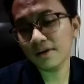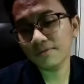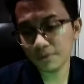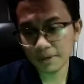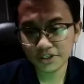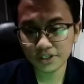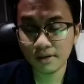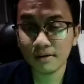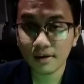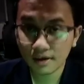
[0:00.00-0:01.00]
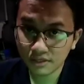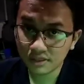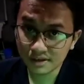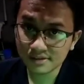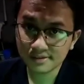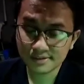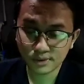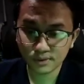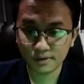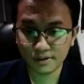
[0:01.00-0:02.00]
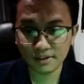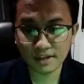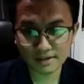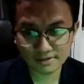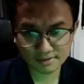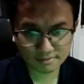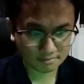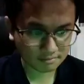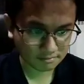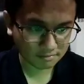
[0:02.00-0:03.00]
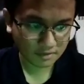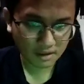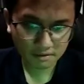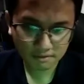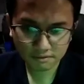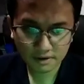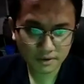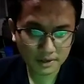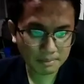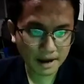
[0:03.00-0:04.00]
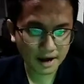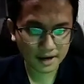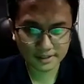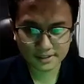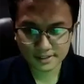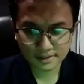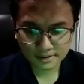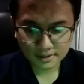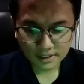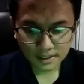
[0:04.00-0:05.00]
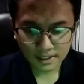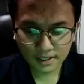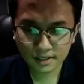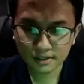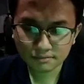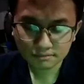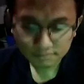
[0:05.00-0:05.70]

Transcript: information in this journal, and that's very bad. And